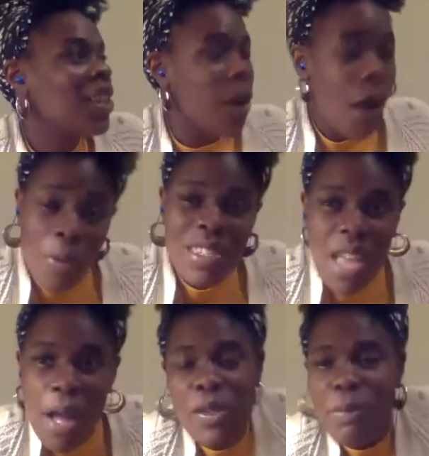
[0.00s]
was
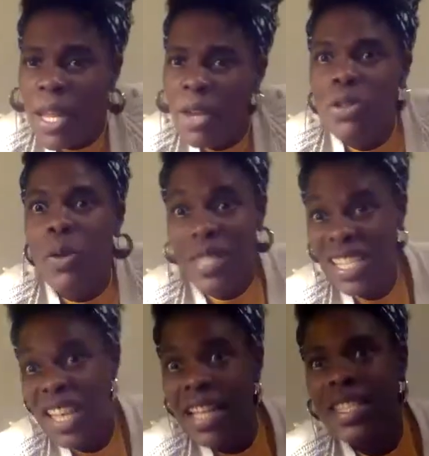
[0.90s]
nervous, but I also was
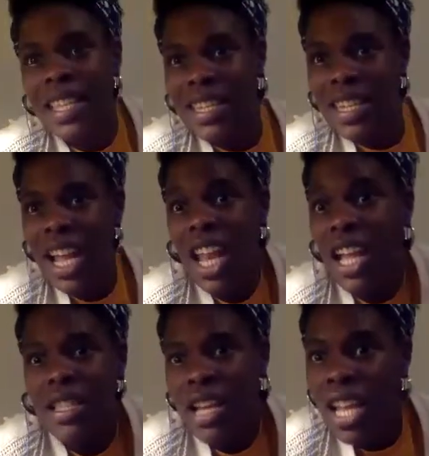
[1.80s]
excited, and I liked
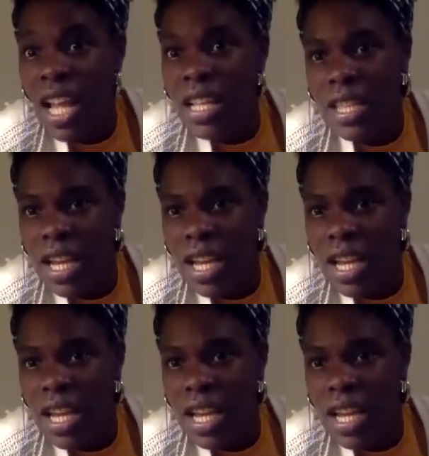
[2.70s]
the